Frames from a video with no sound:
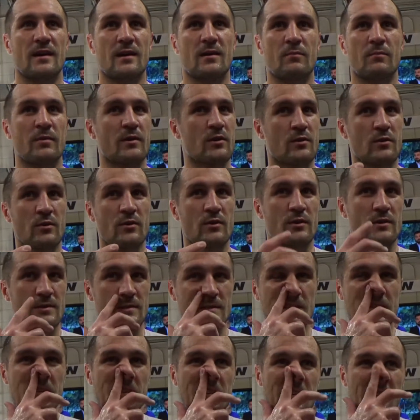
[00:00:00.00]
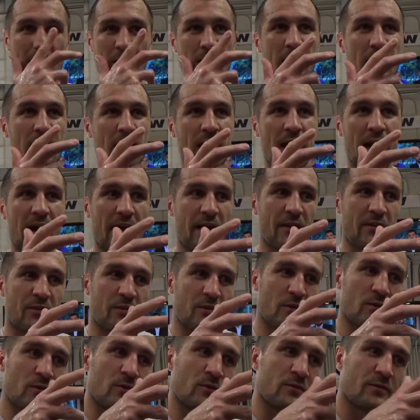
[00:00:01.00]
because I
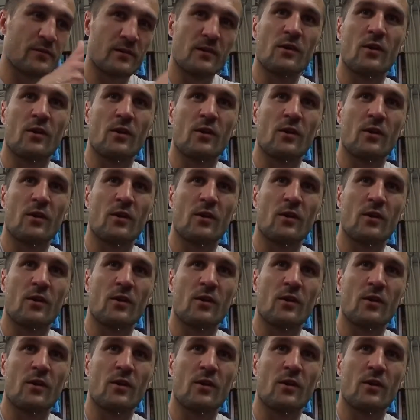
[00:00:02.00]
thought